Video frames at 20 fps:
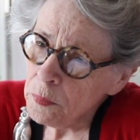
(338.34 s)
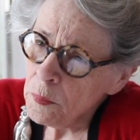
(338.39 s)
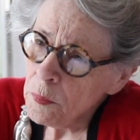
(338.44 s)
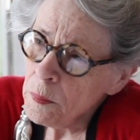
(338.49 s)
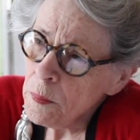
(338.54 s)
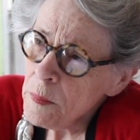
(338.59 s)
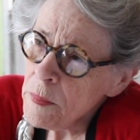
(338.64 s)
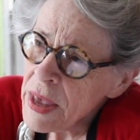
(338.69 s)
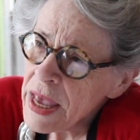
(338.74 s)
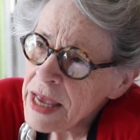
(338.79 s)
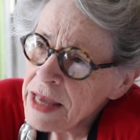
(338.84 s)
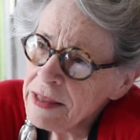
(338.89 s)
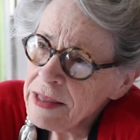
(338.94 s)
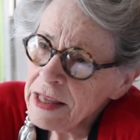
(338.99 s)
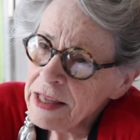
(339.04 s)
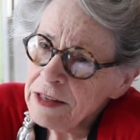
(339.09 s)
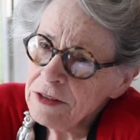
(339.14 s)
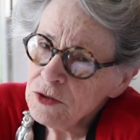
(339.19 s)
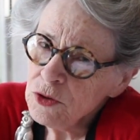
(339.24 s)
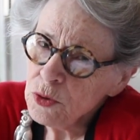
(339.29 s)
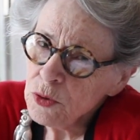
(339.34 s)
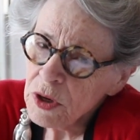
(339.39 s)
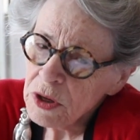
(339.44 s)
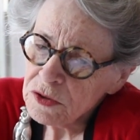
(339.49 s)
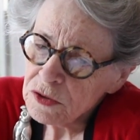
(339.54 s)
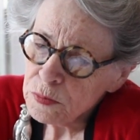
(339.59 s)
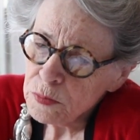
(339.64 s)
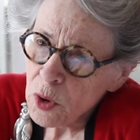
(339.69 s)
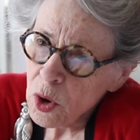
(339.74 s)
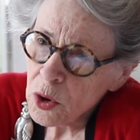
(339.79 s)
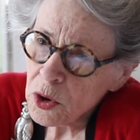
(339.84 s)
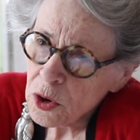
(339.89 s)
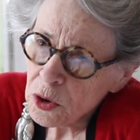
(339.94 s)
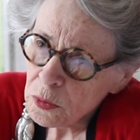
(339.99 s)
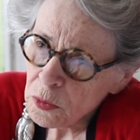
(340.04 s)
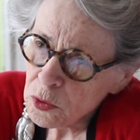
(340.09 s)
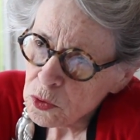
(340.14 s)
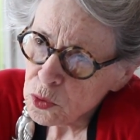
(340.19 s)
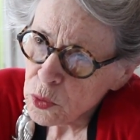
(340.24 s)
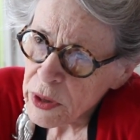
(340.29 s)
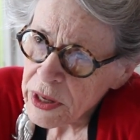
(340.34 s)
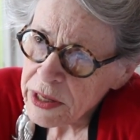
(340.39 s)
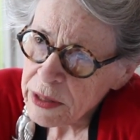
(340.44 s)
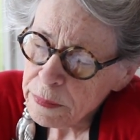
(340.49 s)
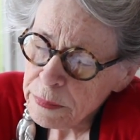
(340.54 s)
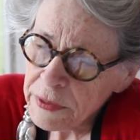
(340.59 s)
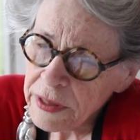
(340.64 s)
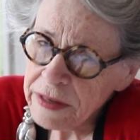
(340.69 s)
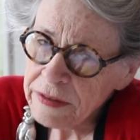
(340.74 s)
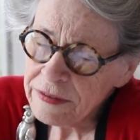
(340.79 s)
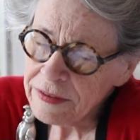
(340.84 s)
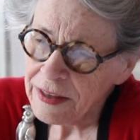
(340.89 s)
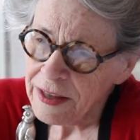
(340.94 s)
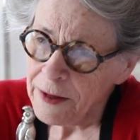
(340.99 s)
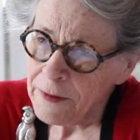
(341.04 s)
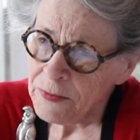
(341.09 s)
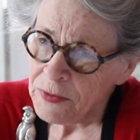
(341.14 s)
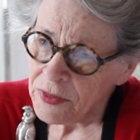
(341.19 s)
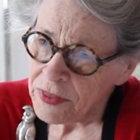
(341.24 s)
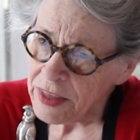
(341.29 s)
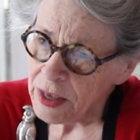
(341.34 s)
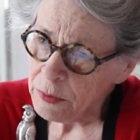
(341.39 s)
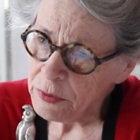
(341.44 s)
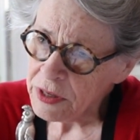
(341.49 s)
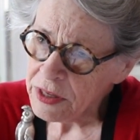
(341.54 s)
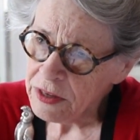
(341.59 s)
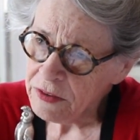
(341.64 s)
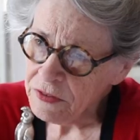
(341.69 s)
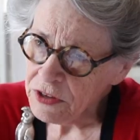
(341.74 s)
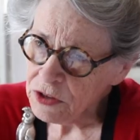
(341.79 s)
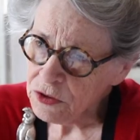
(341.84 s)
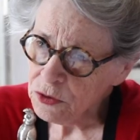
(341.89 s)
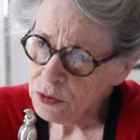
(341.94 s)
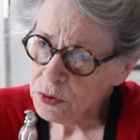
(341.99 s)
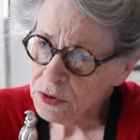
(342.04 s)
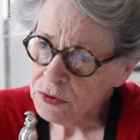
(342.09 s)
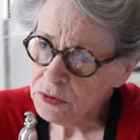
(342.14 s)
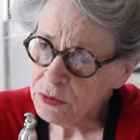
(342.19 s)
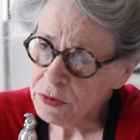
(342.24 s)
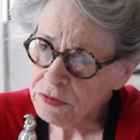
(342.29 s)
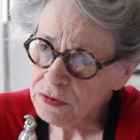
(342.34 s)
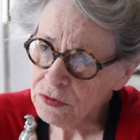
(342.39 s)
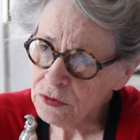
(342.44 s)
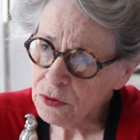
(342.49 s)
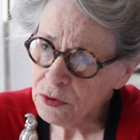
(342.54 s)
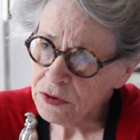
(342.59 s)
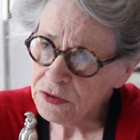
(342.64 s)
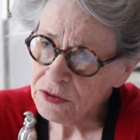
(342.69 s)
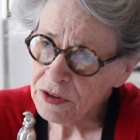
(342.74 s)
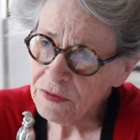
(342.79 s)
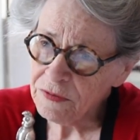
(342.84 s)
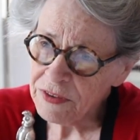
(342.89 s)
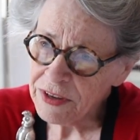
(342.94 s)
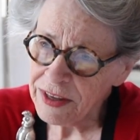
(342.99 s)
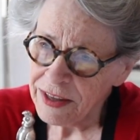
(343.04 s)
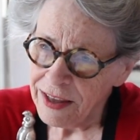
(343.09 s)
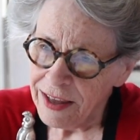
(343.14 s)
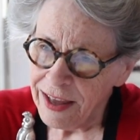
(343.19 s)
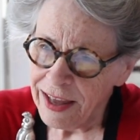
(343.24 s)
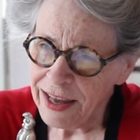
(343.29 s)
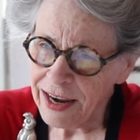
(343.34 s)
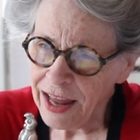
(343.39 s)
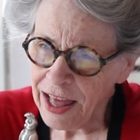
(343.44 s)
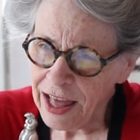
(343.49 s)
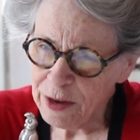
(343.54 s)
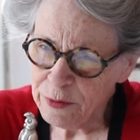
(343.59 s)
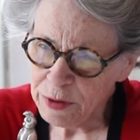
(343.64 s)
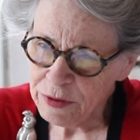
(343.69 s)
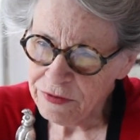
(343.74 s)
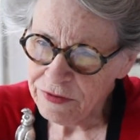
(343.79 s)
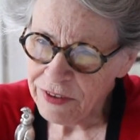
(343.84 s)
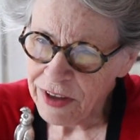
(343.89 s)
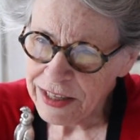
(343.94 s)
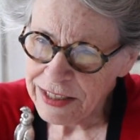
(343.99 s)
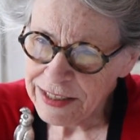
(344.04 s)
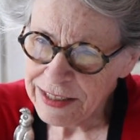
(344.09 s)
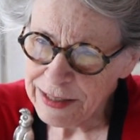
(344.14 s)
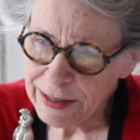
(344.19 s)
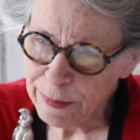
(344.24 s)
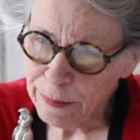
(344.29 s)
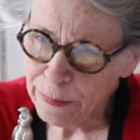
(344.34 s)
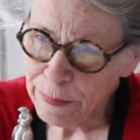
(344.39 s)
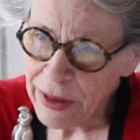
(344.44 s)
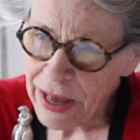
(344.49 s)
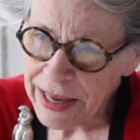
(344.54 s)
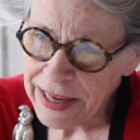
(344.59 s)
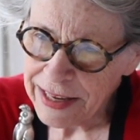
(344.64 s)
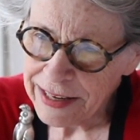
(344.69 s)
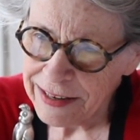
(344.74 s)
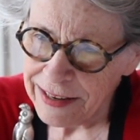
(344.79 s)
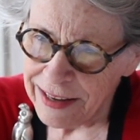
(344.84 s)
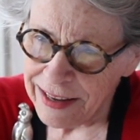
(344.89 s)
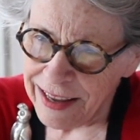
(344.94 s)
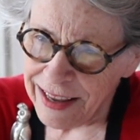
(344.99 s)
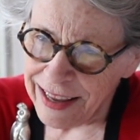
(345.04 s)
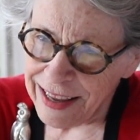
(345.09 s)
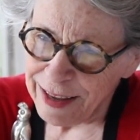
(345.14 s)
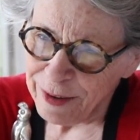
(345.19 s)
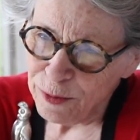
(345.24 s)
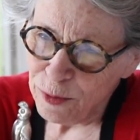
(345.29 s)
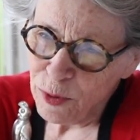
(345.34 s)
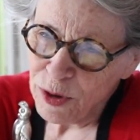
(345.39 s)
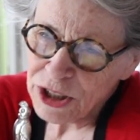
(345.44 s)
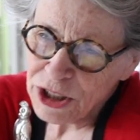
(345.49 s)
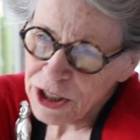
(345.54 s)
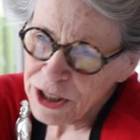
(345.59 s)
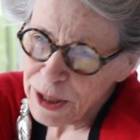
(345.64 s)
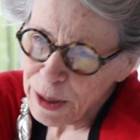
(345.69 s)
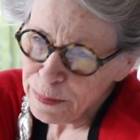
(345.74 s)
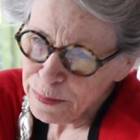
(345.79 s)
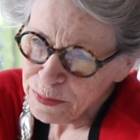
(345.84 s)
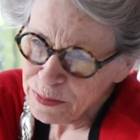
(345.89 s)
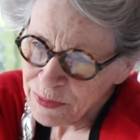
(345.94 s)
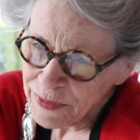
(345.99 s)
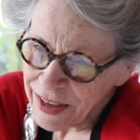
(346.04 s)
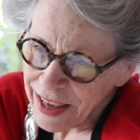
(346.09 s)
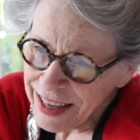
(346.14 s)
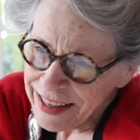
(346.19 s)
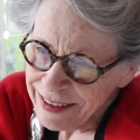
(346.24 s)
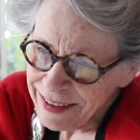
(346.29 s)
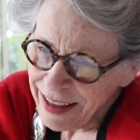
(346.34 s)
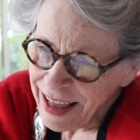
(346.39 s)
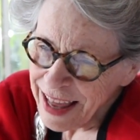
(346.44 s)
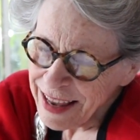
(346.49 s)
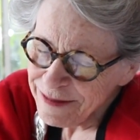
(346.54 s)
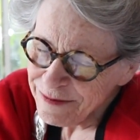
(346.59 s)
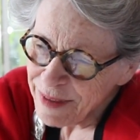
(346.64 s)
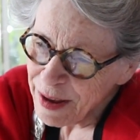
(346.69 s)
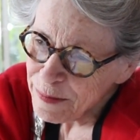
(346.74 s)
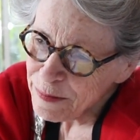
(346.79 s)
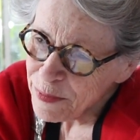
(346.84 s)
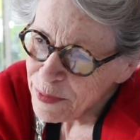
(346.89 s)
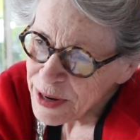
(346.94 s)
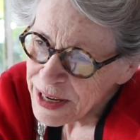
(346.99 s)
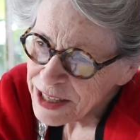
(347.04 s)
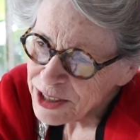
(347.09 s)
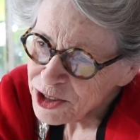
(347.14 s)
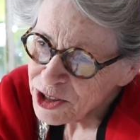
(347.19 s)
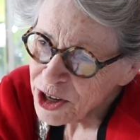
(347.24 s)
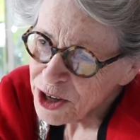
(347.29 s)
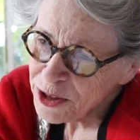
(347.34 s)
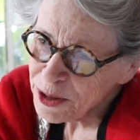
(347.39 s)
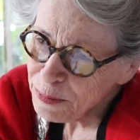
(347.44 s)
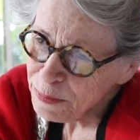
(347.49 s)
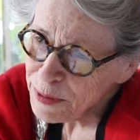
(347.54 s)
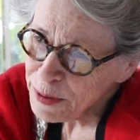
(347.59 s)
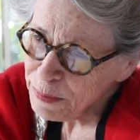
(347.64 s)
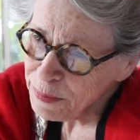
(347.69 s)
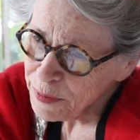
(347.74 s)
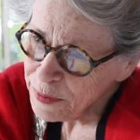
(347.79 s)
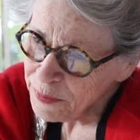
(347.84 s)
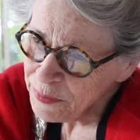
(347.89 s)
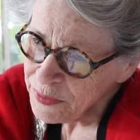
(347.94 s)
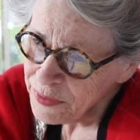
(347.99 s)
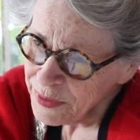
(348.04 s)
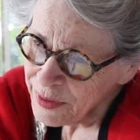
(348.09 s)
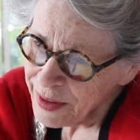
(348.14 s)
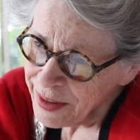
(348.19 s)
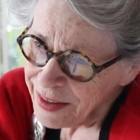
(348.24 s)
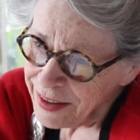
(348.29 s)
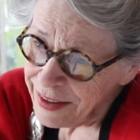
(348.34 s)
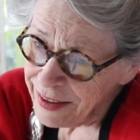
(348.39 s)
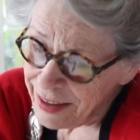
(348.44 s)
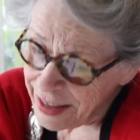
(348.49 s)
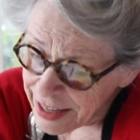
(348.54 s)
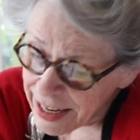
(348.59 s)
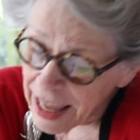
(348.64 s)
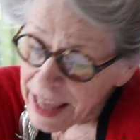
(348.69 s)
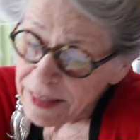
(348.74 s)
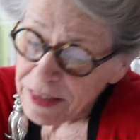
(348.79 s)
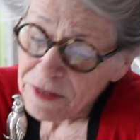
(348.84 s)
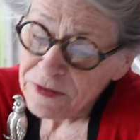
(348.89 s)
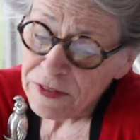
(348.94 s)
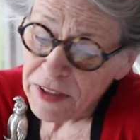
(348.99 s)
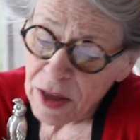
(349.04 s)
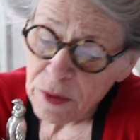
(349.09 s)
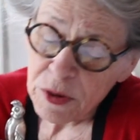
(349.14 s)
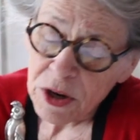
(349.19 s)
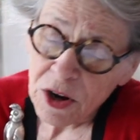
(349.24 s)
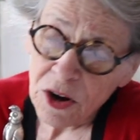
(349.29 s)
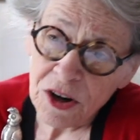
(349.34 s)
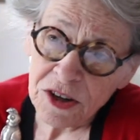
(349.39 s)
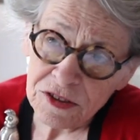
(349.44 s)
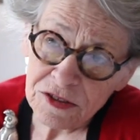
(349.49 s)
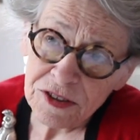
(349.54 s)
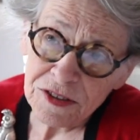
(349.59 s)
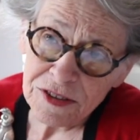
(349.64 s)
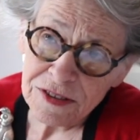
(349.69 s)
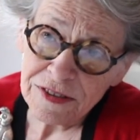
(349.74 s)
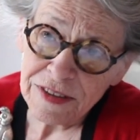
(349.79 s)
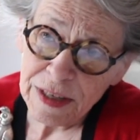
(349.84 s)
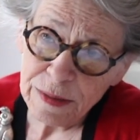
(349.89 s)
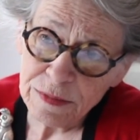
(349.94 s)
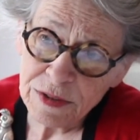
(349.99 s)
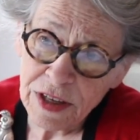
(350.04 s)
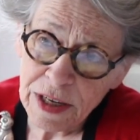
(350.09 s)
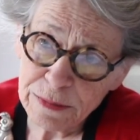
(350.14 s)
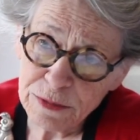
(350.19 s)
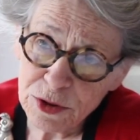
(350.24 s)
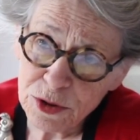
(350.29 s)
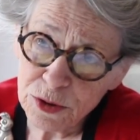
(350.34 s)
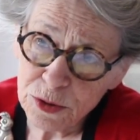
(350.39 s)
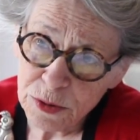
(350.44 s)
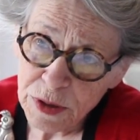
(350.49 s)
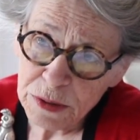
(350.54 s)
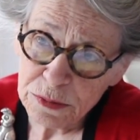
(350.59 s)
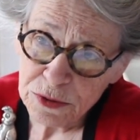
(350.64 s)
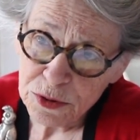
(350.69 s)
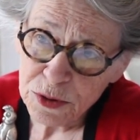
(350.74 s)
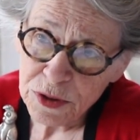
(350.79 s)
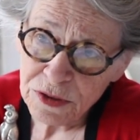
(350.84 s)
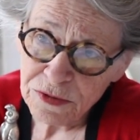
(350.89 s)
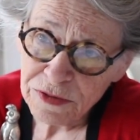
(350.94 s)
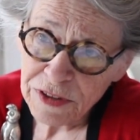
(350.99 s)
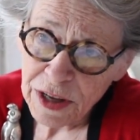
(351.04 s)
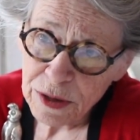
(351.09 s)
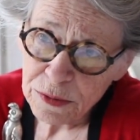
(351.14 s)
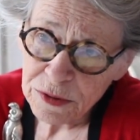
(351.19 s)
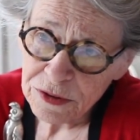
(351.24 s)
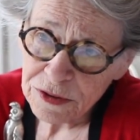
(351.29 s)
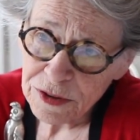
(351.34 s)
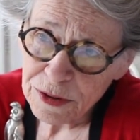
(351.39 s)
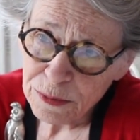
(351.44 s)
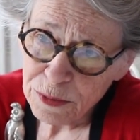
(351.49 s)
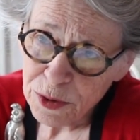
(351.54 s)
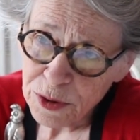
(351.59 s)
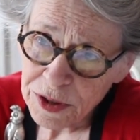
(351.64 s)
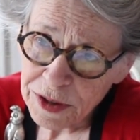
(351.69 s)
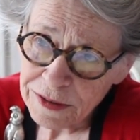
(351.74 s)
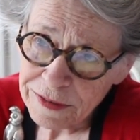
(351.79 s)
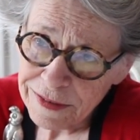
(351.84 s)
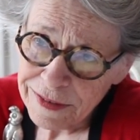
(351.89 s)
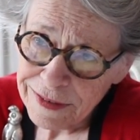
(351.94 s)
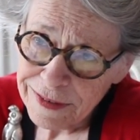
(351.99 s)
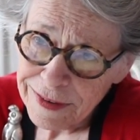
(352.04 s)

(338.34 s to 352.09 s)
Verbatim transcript: made into a smaller dwelling place, they would give it to a thrift store or something. And I would find it and buy it and wash it up and, and, and bring it to other people. And I had the flower carts at the same time, too. I would do the flowers in the morning.